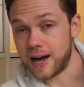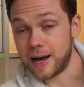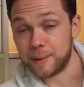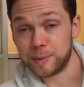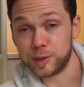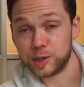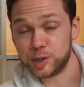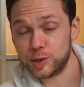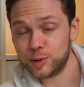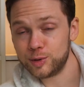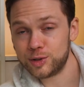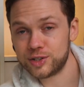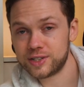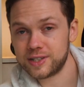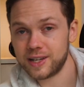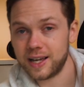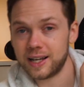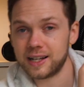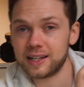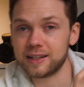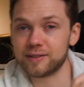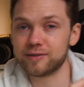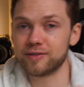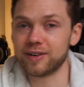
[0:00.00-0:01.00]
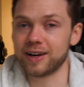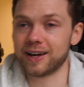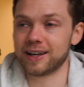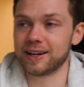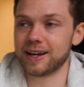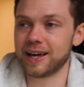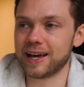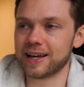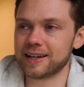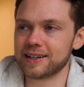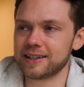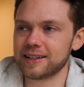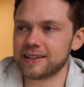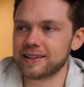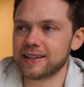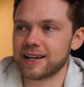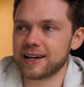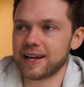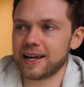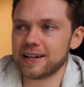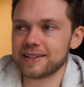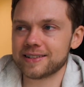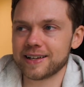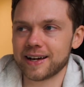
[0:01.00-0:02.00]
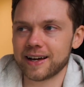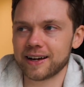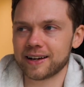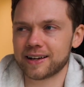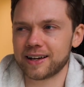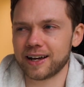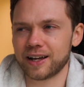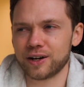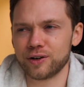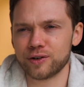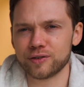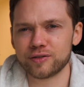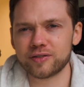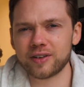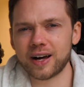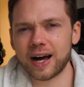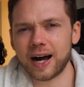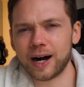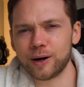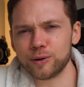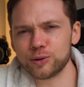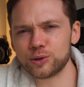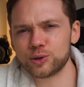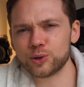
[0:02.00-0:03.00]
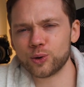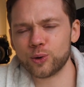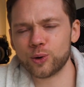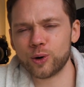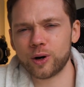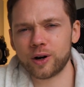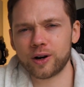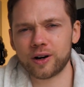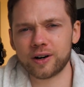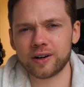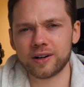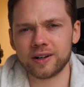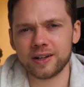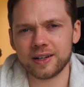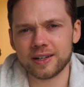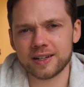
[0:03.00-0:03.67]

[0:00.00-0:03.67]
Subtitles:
I'm a huge cycling fan, and in that entire kind of outdoor